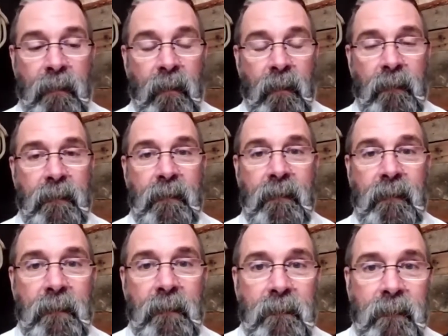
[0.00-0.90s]
you know you
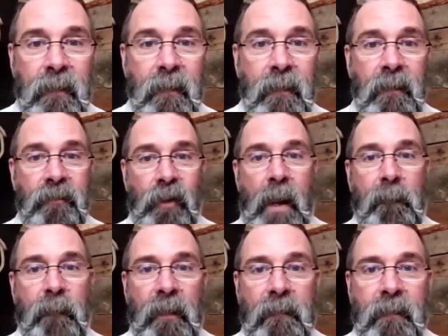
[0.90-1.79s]
can get you can get
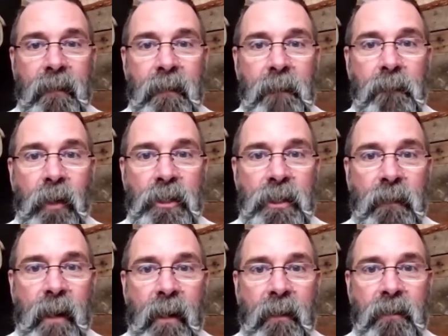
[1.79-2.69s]
trampled, you can get
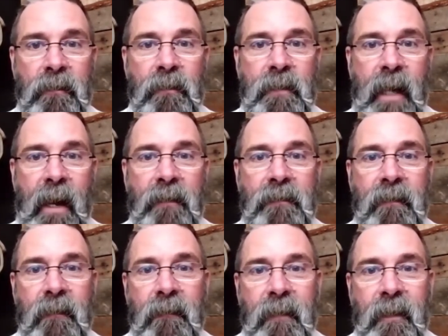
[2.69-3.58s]
pushed around because those
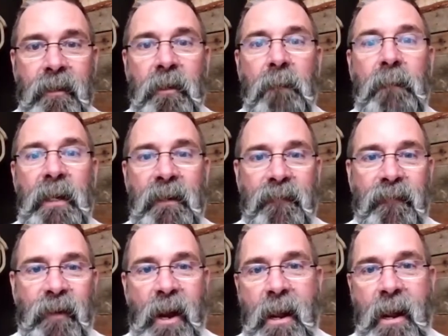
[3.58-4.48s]
cows are competing
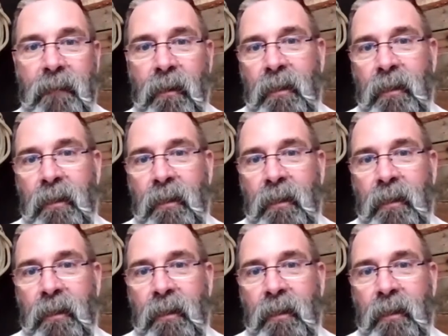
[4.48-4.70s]
for hay.